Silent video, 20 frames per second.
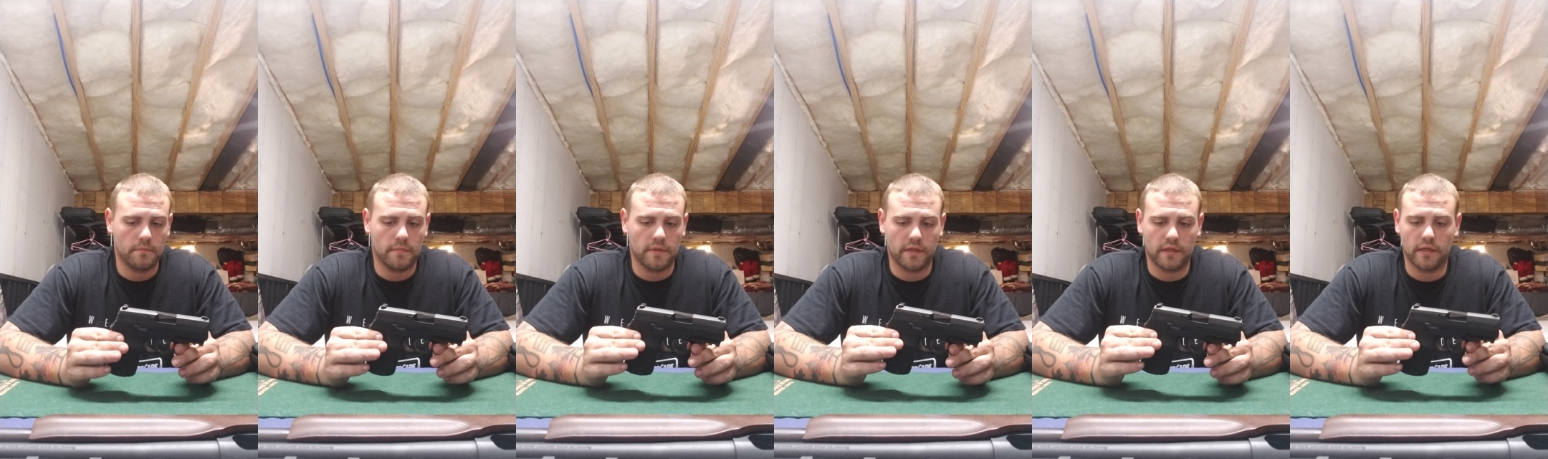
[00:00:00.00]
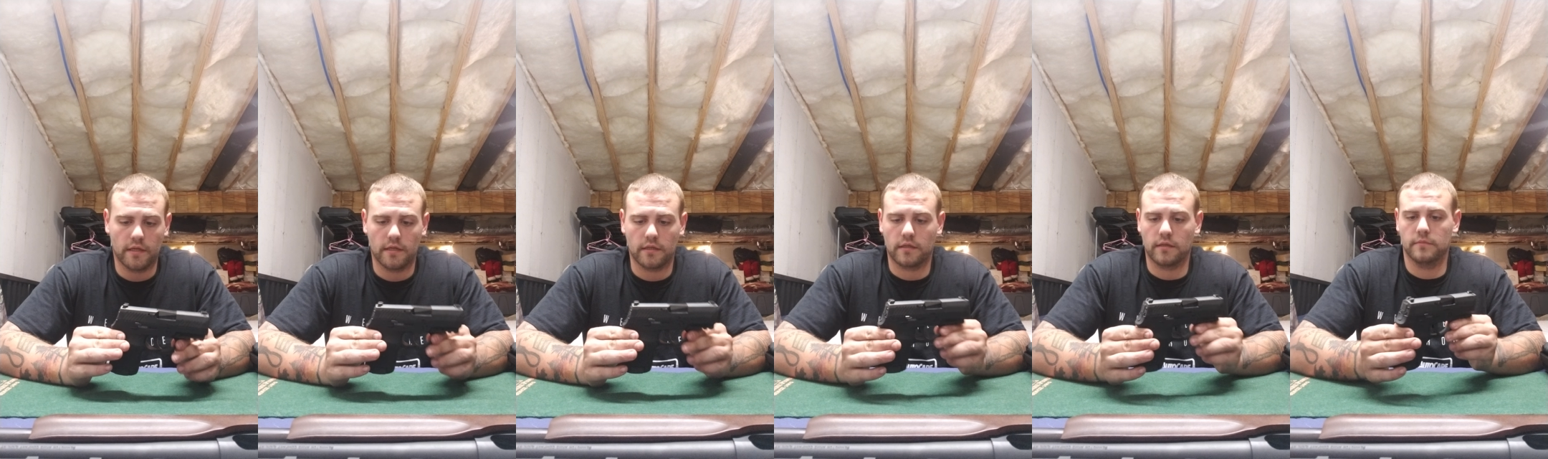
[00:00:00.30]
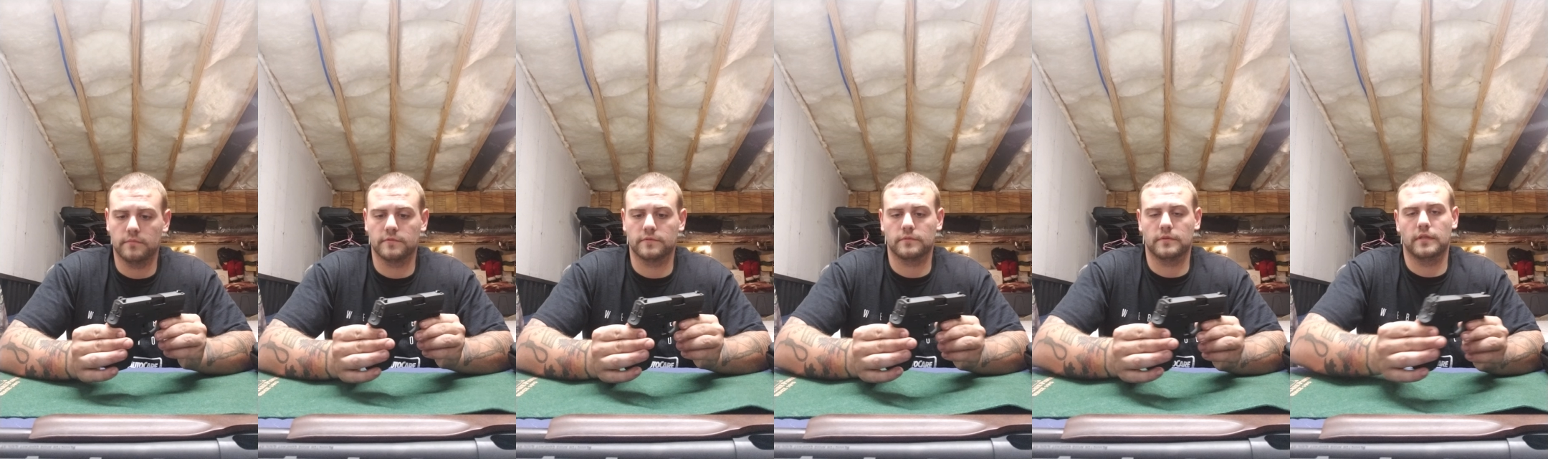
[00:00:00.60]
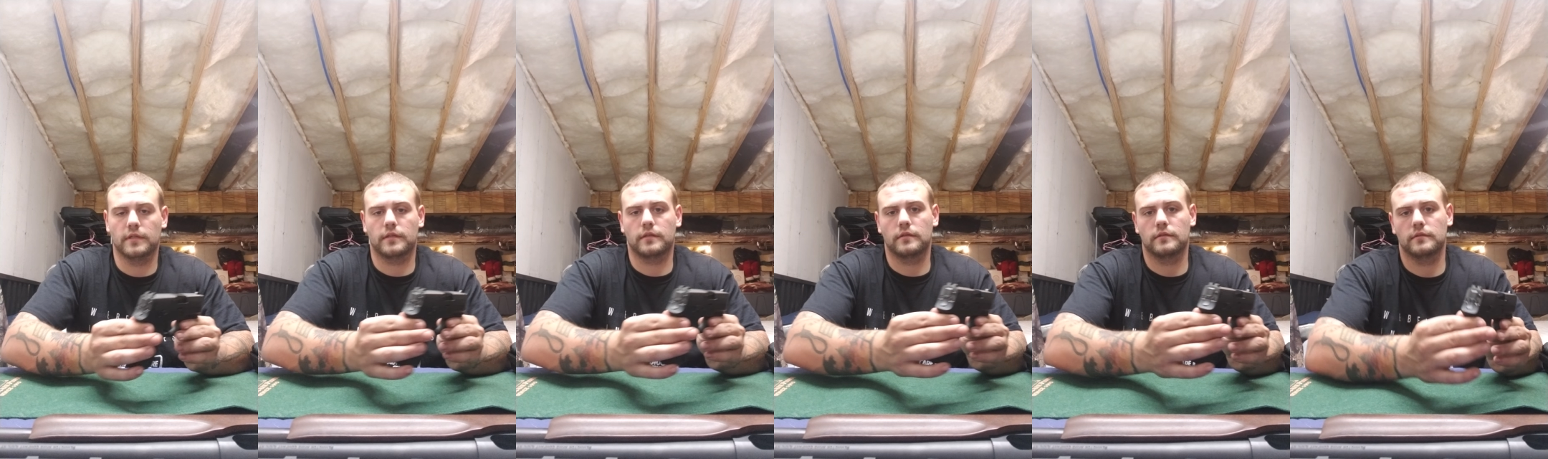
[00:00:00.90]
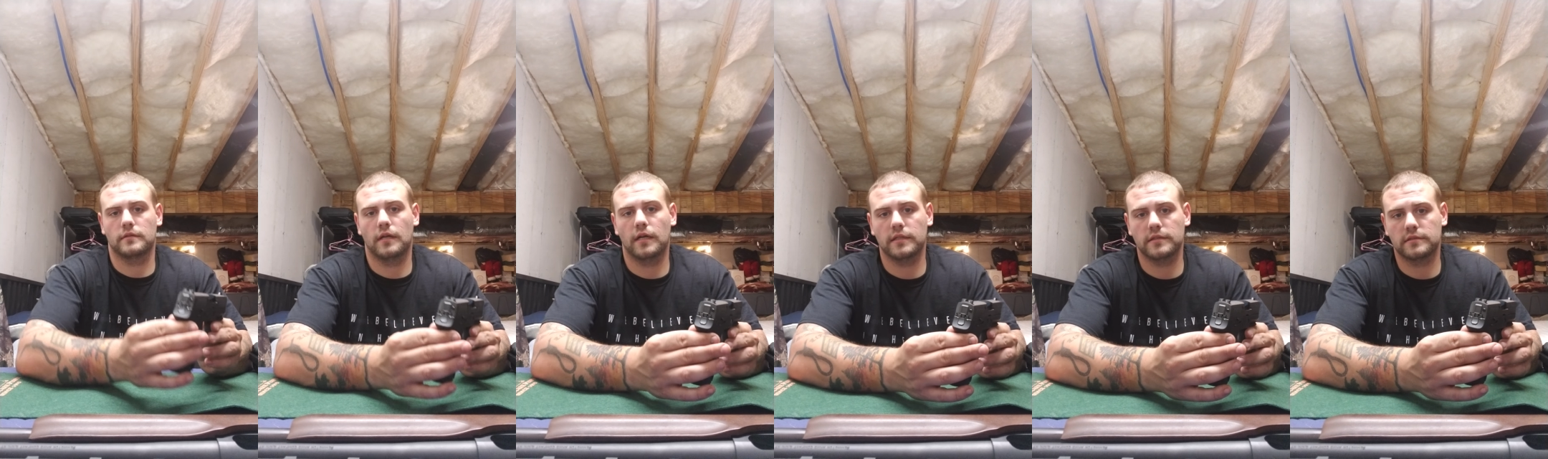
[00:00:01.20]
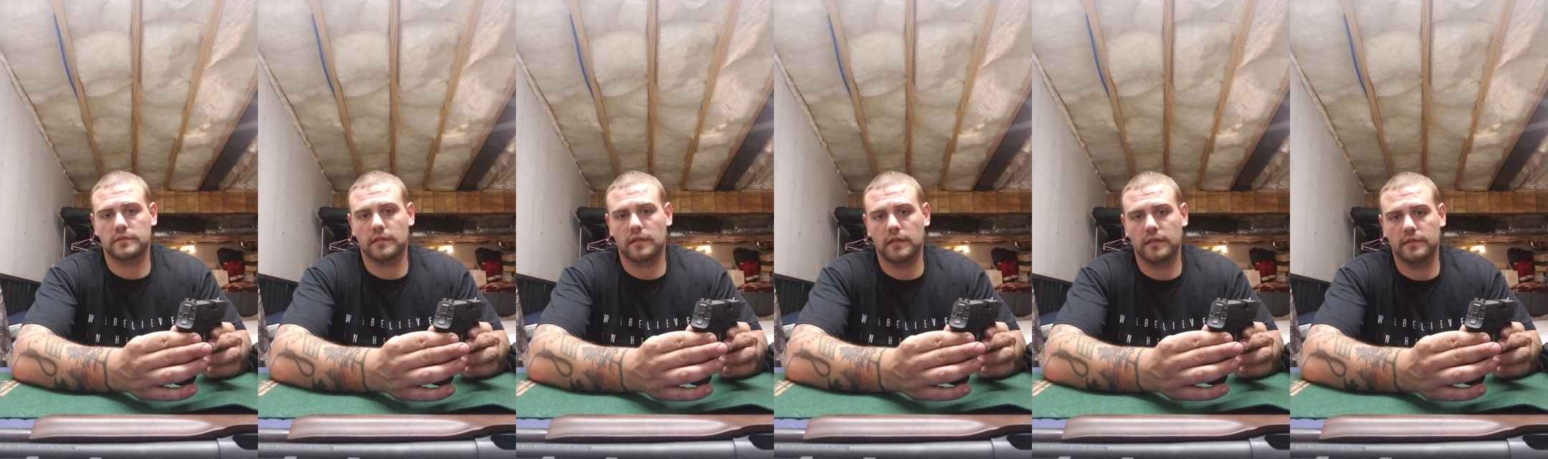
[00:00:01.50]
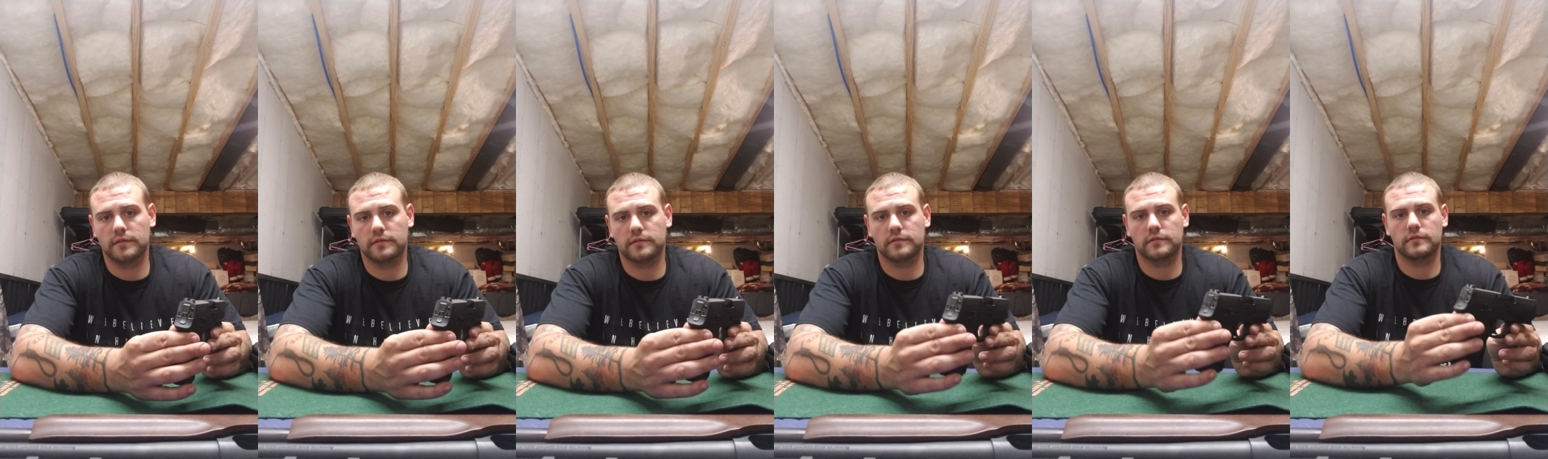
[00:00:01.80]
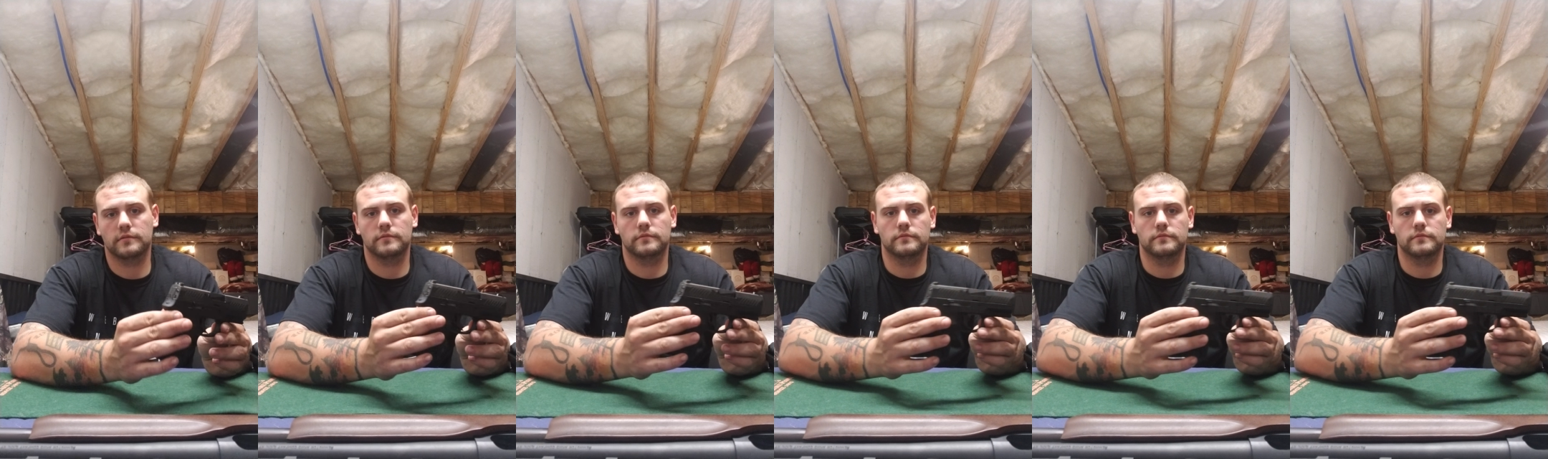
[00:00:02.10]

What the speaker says: yeah, it comes with night sights,